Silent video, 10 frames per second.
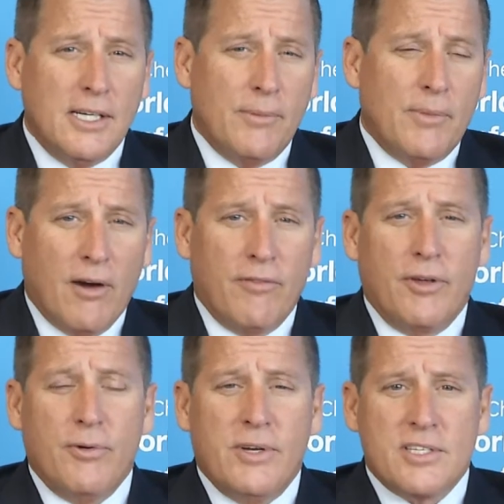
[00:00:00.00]
Our
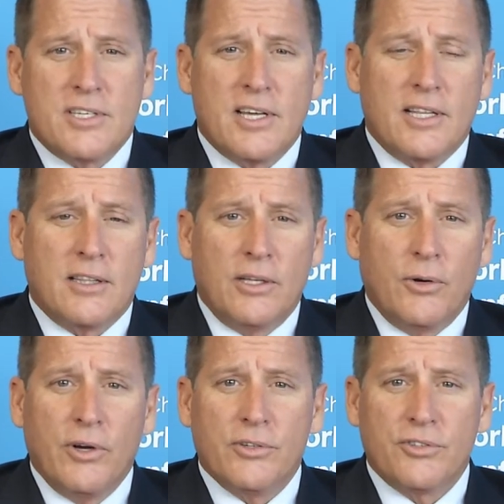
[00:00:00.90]
view is that
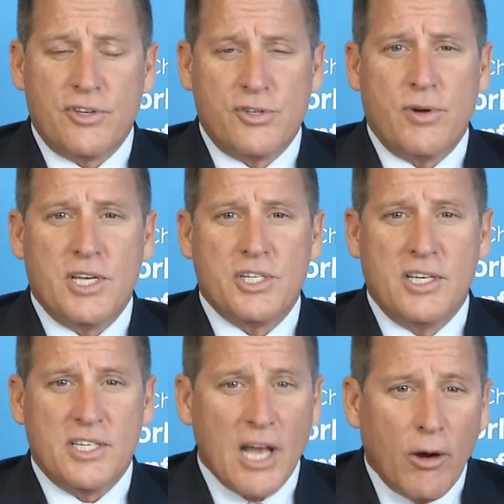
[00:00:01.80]
the oil
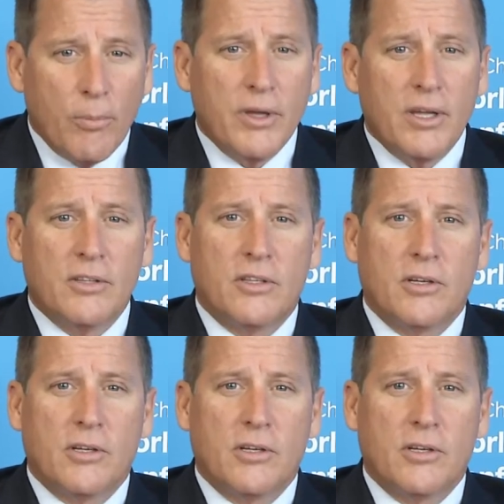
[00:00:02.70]
situation is helping